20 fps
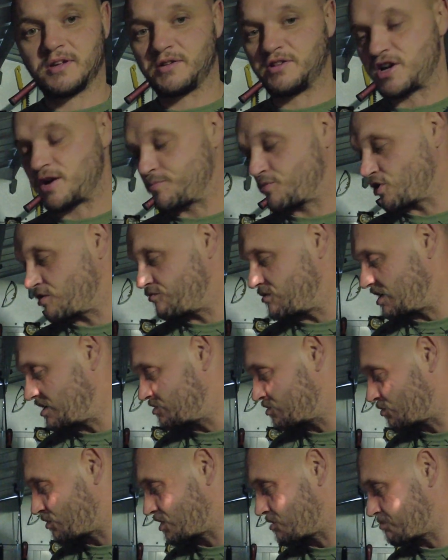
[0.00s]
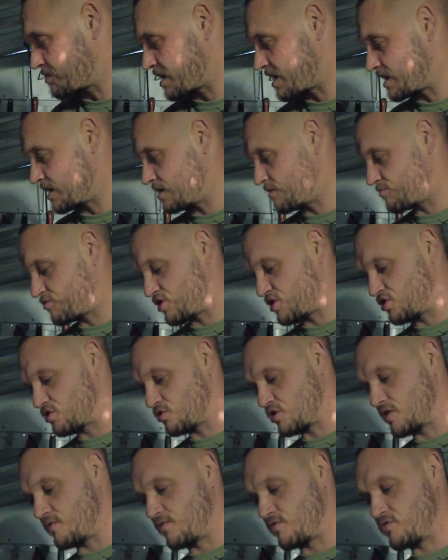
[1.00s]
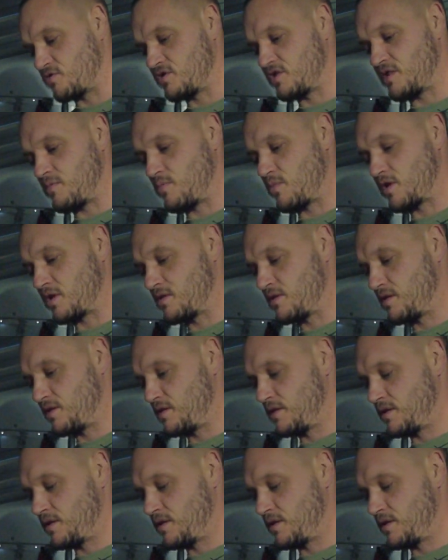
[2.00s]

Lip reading: No point really talking about it, I'm pretty sure you've all seen one.